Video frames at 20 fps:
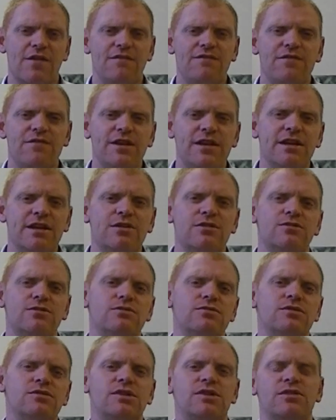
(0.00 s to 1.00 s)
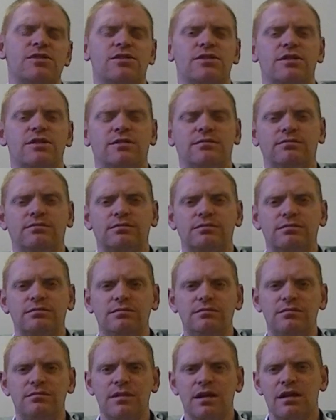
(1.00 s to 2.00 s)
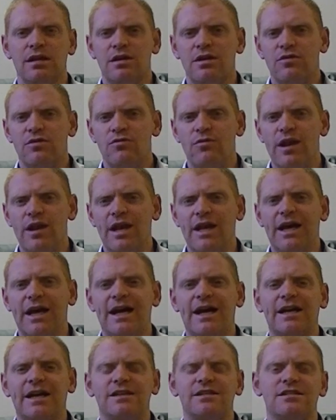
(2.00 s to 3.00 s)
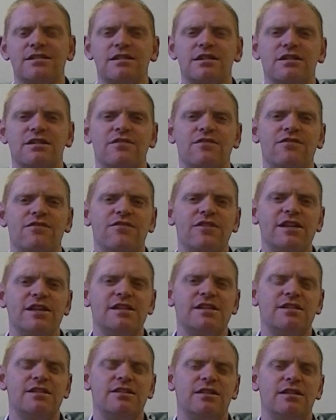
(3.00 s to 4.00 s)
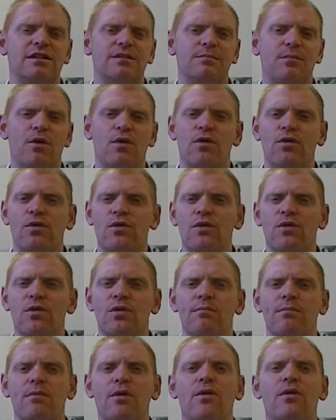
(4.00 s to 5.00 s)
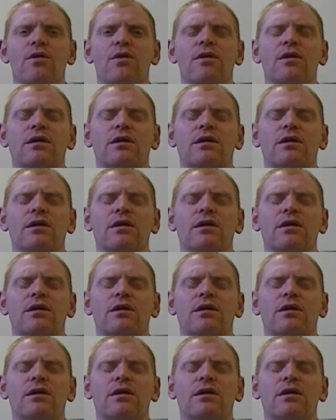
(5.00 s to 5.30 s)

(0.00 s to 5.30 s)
feels good, relaxing physically more and more,